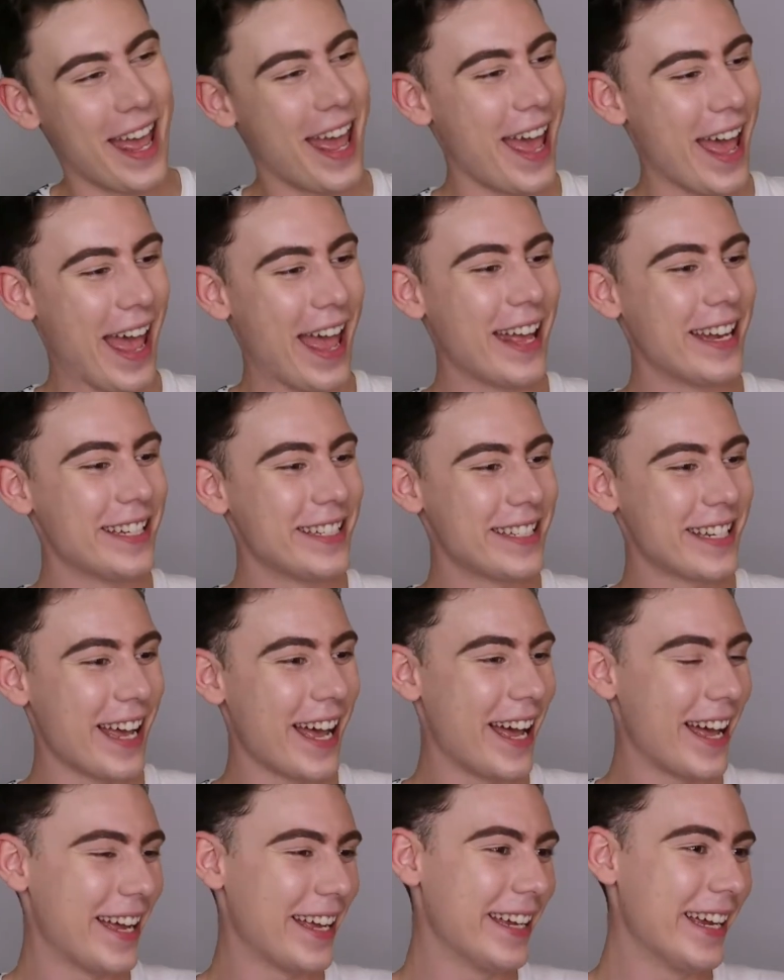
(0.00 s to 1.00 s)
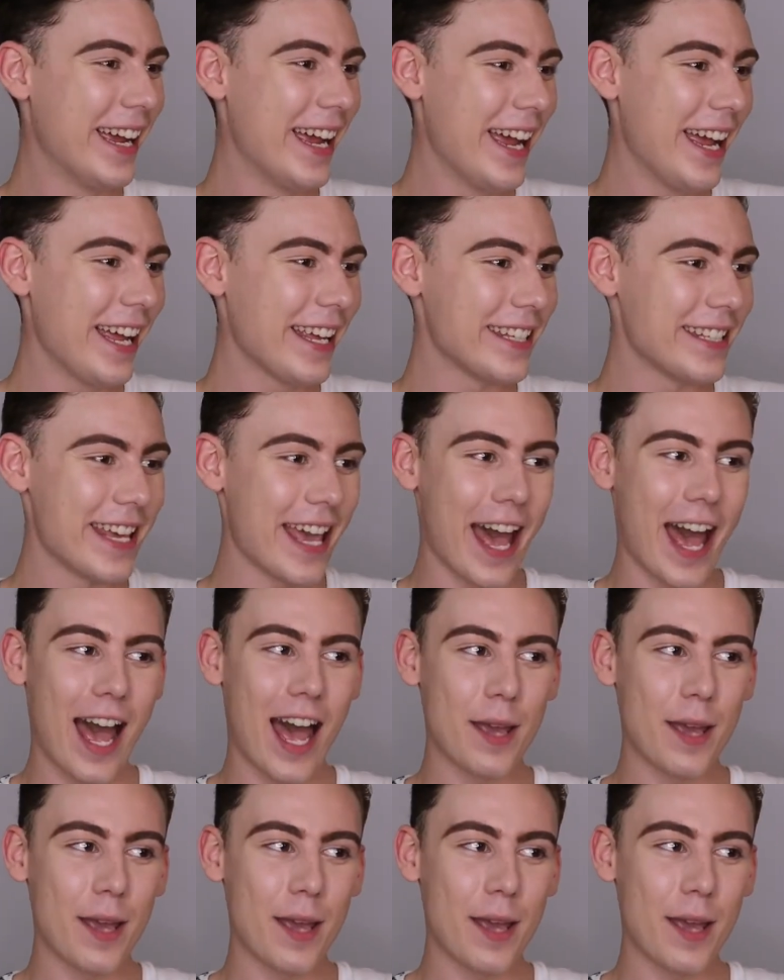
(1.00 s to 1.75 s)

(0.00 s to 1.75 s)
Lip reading: And, yeah,